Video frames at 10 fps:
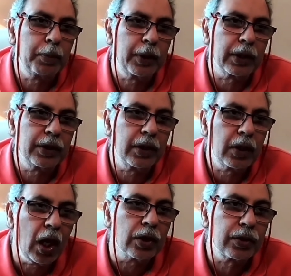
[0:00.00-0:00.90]
production
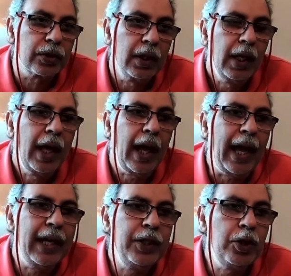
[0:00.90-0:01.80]
cost,
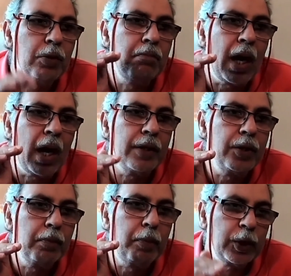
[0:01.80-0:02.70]
and you
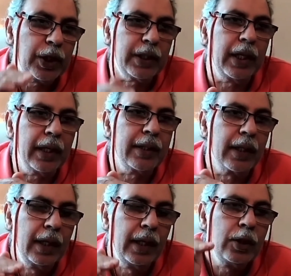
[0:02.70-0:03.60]
budget it
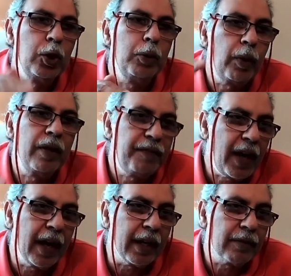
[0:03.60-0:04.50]

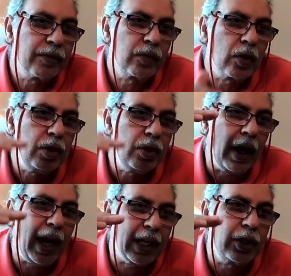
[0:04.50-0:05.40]
2.5. So you're
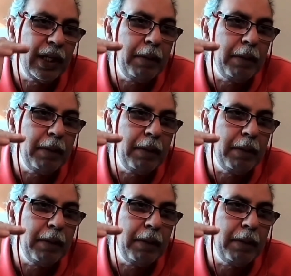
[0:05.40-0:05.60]
actually